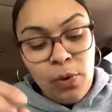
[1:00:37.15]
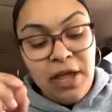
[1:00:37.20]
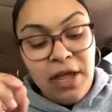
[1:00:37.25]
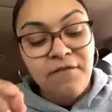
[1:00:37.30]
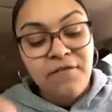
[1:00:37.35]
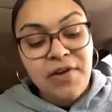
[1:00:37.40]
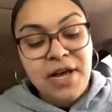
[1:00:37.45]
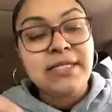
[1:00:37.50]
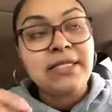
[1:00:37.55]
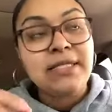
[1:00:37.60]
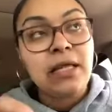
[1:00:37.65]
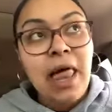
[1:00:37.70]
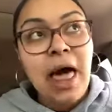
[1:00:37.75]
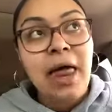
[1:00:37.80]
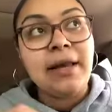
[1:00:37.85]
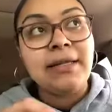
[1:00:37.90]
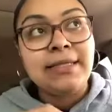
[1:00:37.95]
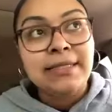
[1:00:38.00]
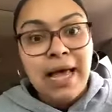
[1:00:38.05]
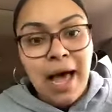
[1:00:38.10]
we invest a
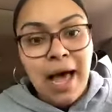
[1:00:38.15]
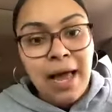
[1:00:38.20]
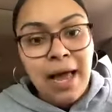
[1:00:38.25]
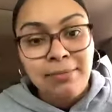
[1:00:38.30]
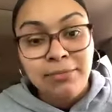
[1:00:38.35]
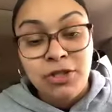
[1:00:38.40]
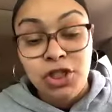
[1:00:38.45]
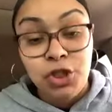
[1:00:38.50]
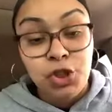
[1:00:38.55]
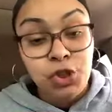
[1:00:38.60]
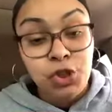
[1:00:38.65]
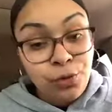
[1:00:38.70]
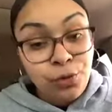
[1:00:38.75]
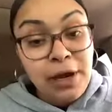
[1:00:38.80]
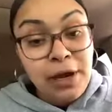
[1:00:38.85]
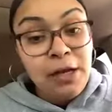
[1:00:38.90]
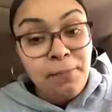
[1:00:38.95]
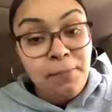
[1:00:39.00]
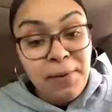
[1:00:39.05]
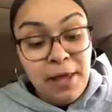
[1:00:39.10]
lot of time to
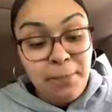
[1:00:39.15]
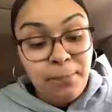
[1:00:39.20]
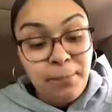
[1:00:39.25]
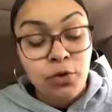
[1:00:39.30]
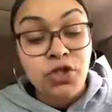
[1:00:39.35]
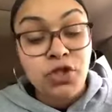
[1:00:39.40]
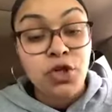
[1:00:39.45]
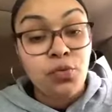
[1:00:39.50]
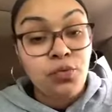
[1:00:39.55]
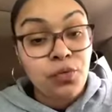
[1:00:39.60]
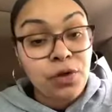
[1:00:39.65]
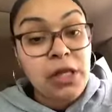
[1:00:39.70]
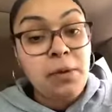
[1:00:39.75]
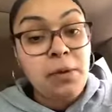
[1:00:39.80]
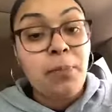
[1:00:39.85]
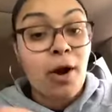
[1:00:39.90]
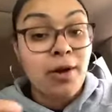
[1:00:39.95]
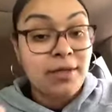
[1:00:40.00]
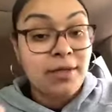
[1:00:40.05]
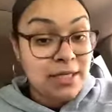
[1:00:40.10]
train people to really
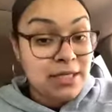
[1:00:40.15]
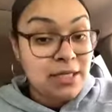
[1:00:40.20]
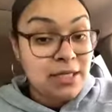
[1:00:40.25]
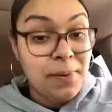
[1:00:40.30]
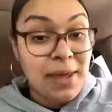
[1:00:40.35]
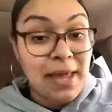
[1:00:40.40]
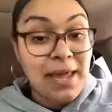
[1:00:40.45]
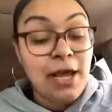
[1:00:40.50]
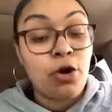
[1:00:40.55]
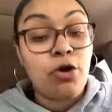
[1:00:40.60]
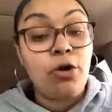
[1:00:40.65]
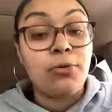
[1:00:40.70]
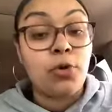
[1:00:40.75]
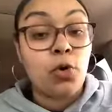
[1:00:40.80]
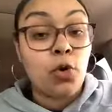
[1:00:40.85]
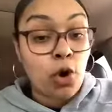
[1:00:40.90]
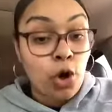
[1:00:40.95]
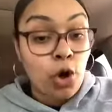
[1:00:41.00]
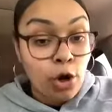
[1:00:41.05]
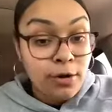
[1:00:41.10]
participate in
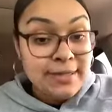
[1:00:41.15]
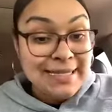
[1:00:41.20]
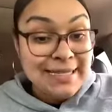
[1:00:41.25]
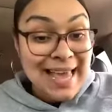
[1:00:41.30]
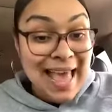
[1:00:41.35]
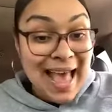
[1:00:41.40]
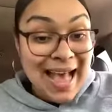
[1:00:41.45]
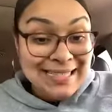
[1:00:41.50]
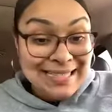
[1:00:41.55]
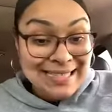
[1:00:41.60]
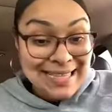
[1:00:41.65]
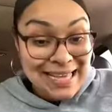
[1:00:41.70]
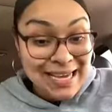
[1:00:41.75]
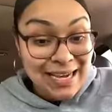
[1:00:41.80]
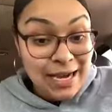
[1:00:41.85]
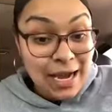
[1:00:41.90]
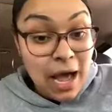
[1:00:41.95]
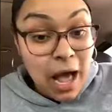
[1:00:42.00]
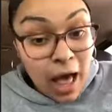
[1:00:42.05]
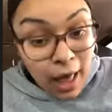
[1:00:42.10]
cryptocurrency as the
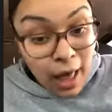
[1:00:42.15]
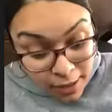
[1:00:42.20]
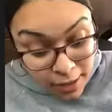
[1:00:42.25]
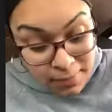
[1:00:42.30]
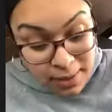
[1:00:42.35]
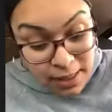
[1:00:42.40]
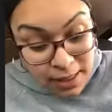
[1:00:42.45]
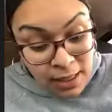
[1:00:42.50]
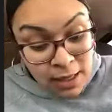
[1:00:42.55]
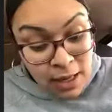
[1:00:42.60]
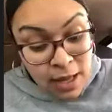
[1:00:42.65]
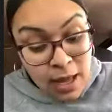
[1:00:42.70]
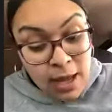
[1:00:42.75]
economy